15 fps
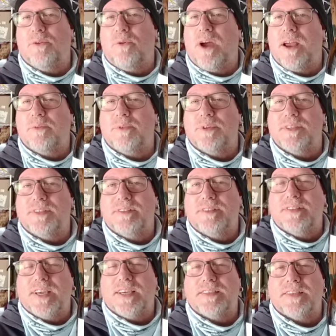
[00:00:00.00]
amazing. So I
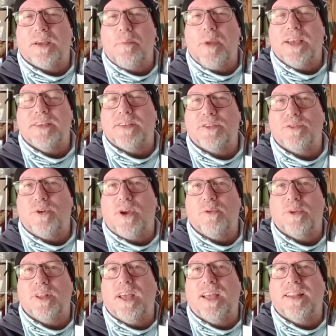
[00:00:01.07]
relayed that to the customer
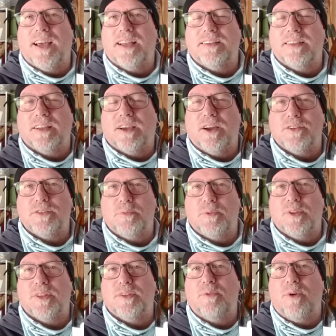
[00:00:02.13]
that the wine was,
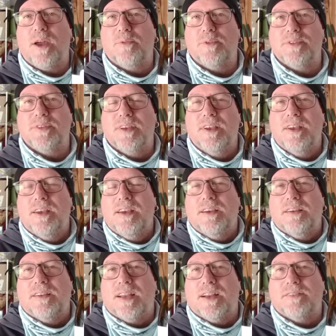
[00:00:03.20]
you know, tasting
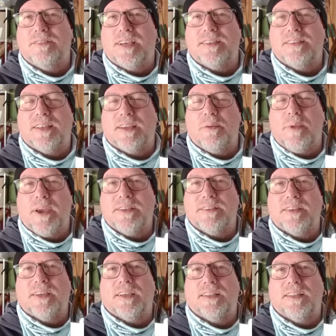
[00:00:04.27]
amazing and that,
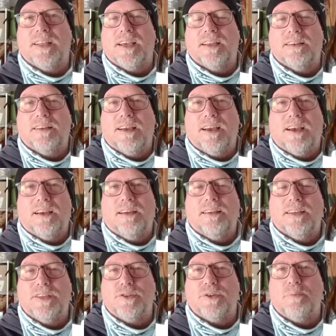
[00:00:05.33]
he should buy it. So he
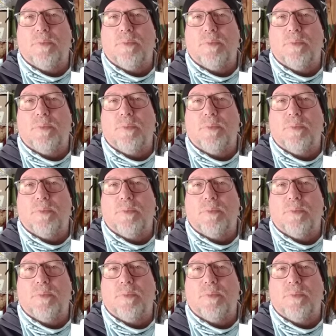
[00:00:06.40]
did.